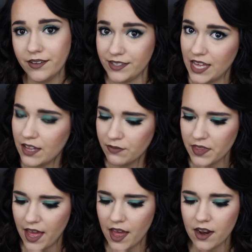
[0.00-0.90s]
yay for
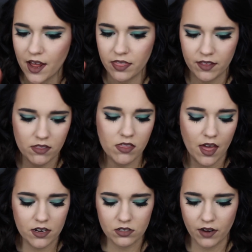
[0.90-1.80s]
that. I think that
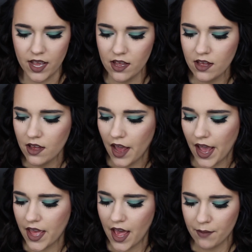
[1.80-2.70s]
that is great.
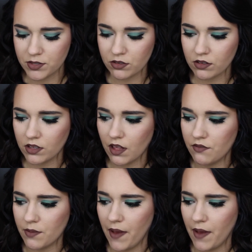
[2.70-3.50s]
I absolutely love the